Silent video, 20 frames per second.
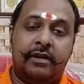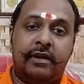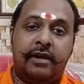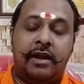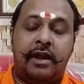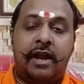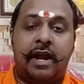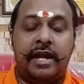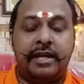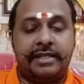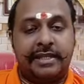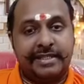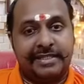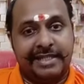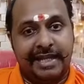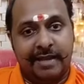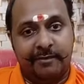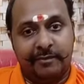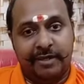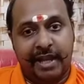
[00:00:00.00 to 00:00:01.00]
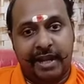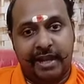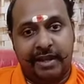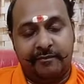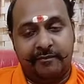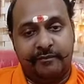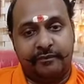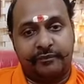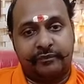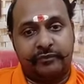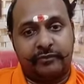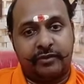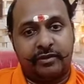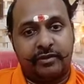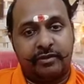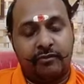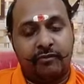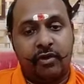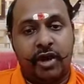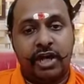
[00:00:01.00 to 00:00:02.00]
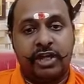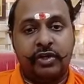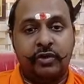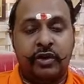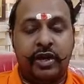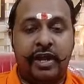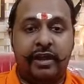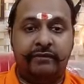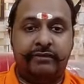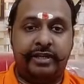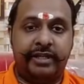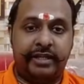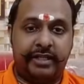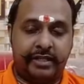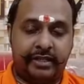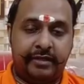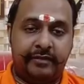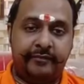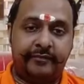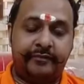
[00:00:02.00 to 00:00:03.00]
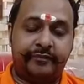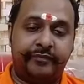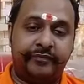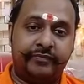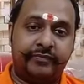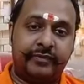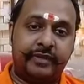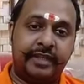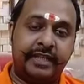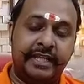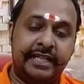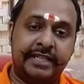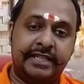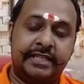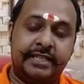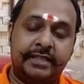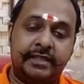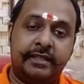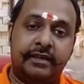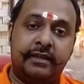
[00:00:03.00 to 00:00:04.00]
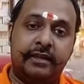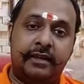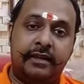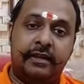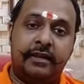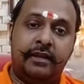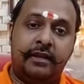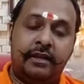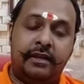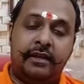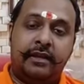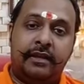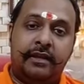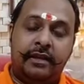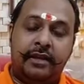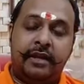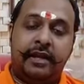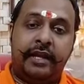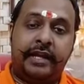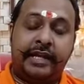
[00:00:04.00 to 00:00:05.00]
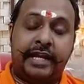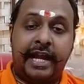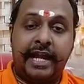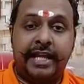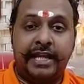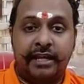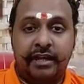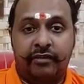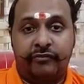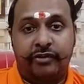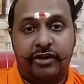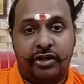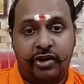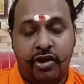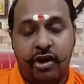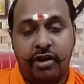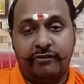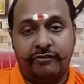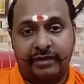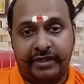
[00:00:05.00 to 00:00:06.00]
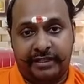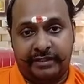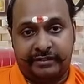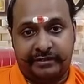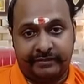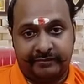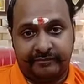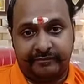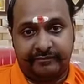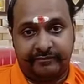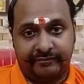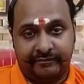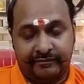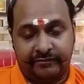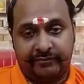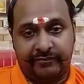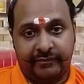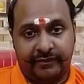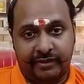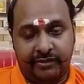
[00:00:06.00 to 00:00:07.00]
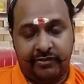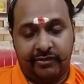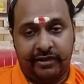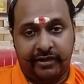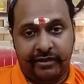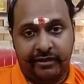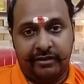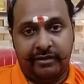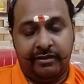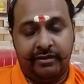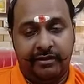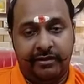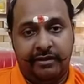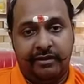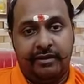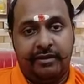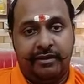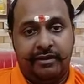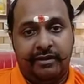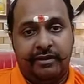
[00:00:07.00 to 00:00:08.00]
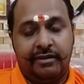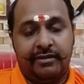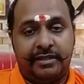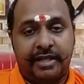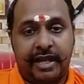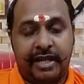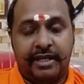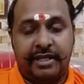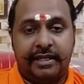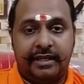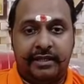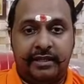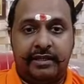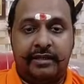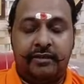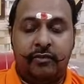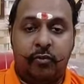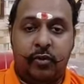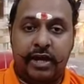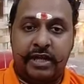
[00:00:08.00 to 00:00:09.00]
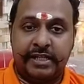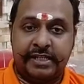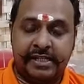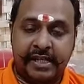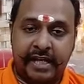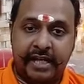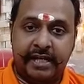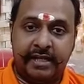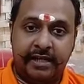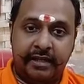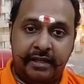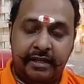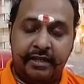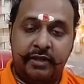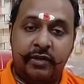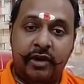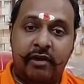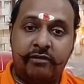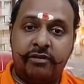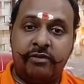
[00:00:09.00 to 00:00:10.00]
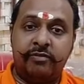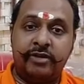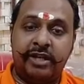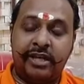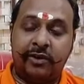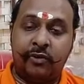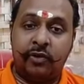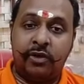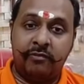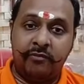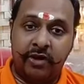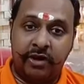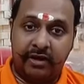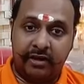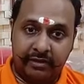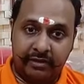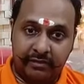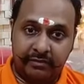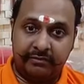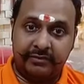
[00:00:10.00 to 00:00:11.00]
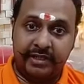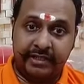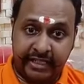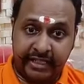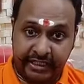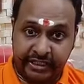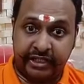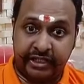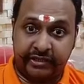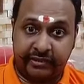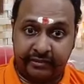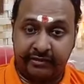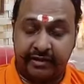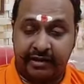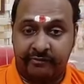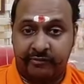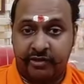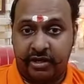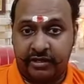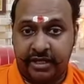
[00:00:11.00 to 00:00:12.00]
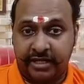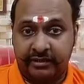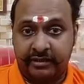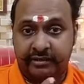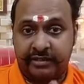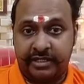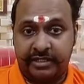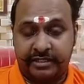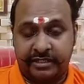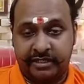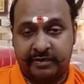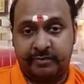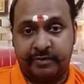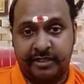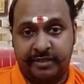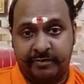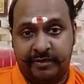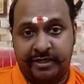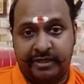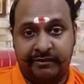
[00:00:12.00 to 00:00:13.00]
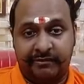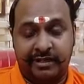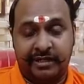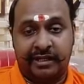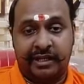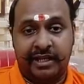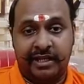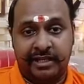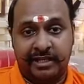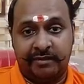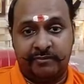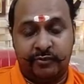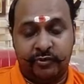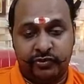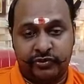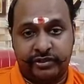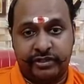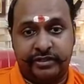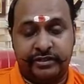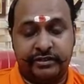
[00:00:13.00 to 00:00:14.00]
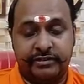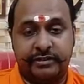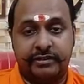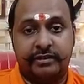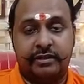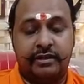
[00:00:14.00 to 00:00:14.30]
At the same time, what you have here is a kind of a conflict. Okay? That one side you have to be a role model, the teacher. I am talking the teacher's perspective in clinical postings.